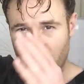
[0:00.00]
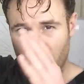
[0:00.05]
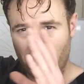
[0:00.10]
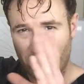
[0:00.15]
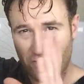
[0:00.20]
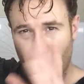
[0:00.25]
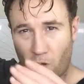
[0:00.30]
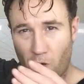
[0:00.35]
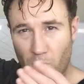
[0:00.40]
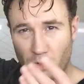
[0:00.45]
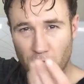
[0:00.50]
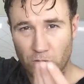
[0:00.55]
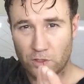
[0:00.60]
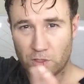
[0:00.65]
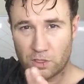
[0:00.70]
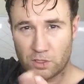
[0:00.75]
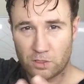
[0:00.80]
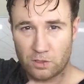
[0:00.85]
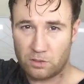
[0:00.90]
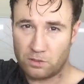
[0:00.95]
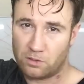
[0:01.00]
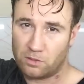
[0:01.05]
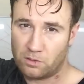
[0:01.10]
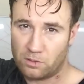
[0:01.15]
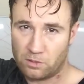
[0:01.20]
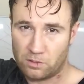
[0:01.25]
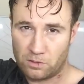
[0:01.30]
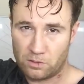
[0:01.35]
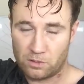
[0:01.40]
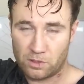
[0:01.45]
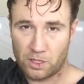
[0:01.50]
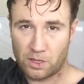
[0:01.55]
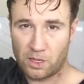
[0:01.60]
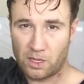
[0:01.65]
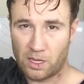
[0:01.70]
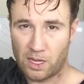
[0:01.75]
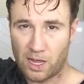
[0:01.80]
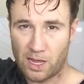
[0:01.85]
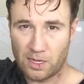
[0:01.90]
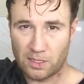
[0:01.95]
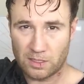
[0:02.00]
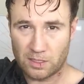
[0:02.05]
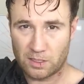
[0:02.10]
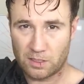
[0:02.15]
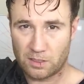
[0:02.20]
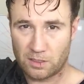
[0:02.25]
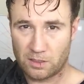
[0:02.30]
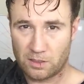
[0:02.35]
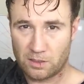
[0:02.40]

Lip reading: folds in the lace,